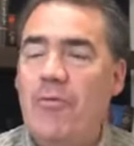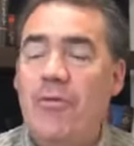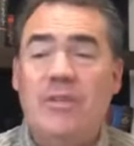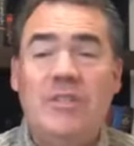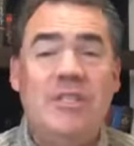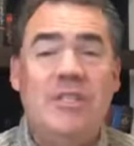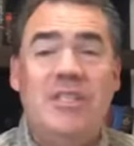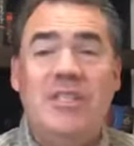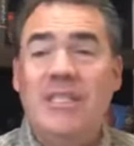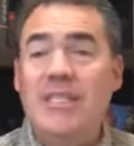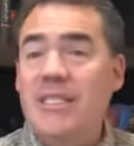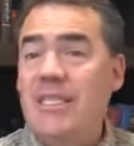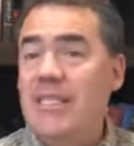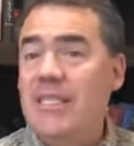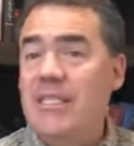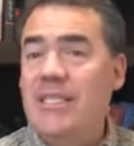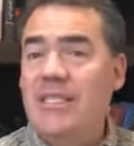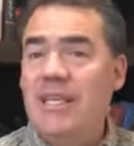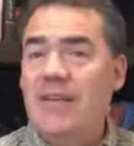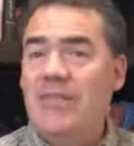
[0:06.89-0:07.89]
verses 16
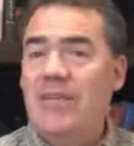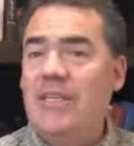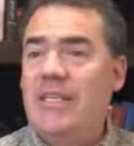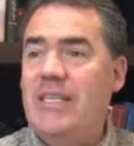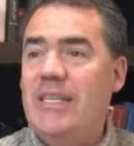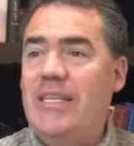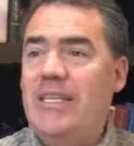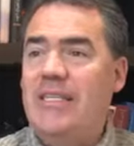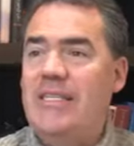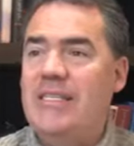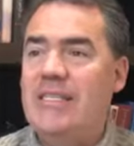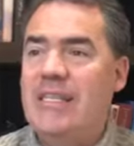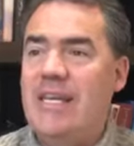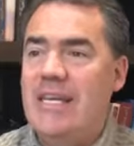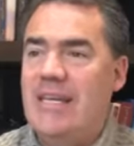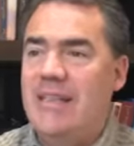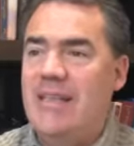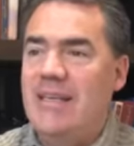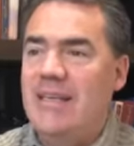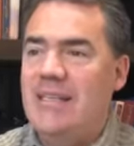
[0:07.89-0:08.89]
and 17,
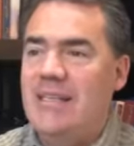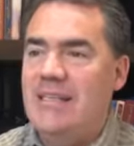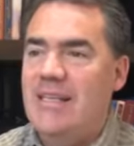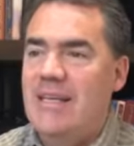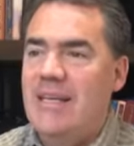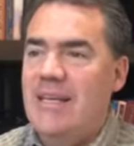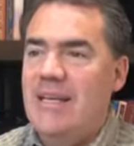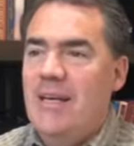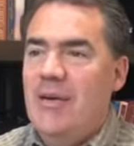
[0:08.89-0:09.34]
say this: